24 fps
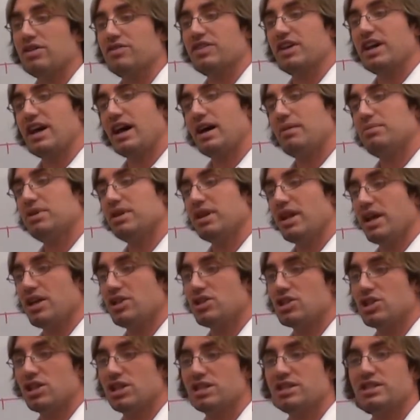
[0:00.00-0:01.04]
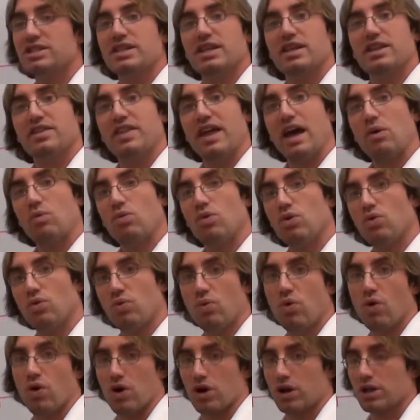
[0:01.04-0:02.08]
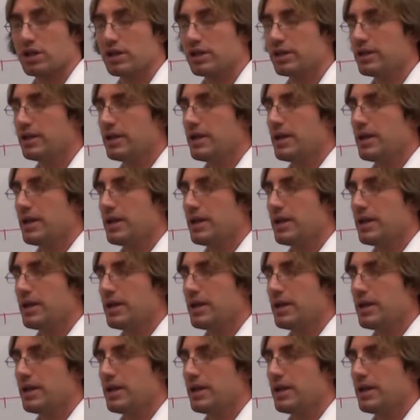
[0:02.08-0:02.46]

of combinations that will work,